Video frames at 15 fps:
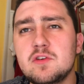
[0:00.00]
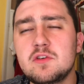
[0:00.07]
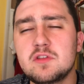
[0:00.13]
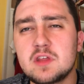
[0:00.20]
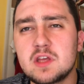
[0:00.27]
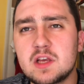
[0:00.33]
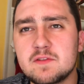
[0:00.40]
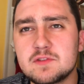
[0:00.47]
though you
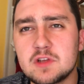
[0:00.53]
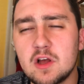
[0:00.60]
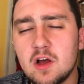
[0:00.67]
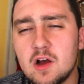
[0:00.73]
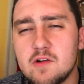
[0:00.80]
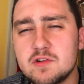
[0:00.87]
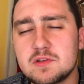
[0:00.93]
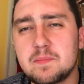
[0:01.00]
think of
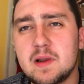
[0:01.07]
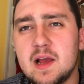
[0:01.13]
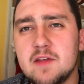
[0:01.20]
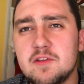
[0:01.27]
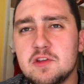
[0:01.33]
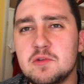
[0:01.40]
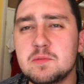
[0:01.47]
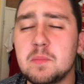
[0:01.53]
Zaha as a
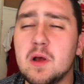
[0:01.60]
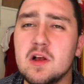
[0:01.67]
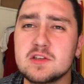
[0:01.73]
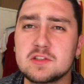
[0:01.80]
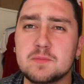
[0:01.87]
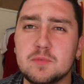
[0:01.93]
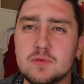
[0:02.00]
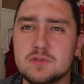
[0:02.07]
player that you'd
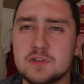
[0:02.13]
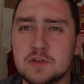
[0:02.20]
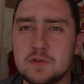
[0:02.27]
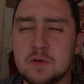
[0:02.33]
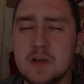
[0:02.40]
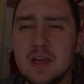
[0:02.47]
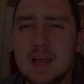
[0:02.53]
pass the ball to